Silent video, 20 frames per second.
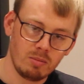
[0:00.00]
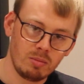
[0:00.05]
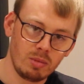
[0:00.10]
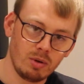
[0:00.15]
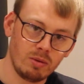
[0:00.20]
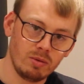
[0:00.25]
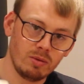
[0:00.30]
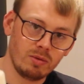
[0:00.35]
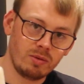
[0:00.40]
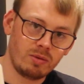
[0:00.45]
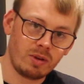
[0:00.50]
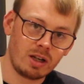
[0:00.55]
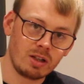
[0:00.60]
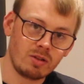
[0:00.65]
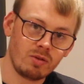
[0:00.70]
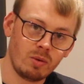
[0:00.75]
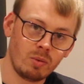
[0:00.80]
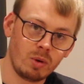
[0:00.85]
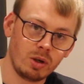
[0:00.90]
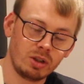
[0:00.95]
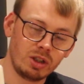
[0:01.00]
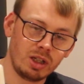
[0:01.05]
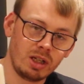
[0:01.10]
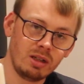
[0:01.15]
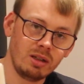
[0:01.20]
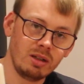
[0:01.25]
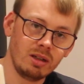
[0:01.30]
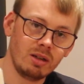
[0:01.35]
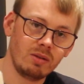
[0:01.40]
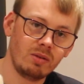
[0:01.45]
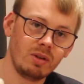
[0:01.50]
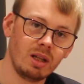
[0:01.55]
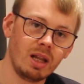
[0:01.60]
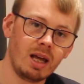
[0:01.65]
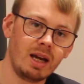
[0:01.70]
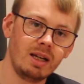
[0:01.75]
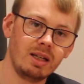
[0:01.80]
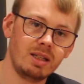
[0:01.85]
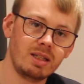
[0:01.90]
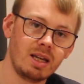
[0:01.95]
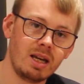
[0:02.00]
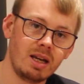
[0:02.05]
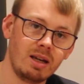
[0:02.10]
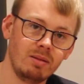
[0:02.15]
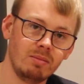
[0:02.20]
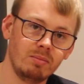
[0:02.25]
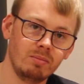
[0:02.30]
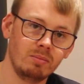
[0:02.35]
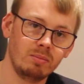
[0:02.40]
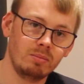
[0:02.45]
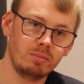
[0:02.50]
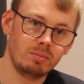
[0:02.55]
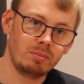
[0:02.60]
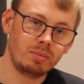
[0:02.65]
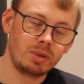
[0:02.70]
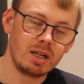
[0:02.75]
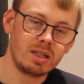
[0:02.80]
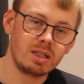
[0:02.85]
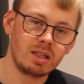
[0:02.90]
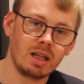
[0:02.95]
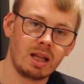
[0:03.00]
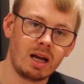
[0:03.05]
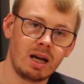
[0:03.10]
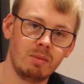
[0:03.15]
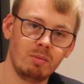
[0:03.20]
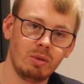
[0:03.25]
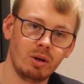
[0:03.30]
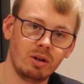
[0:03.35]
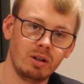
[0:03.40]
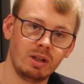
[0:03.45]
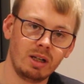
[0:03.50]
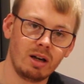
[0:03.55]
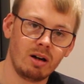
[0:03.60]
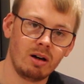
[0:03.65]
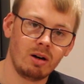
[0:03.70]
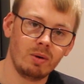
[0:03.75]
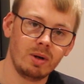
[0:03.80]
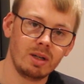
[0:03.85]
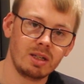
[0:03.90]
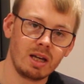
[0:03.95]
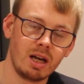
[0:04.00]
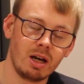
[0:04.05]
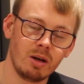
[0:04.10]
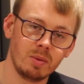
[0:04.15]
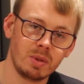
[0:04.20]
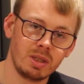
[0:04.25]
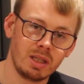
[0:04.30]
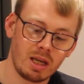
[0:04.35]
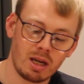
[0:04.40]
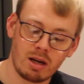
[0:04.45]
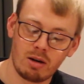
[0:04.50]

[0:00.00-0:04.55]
But thanks for watching. If you liked it, press the like button, it always helps in the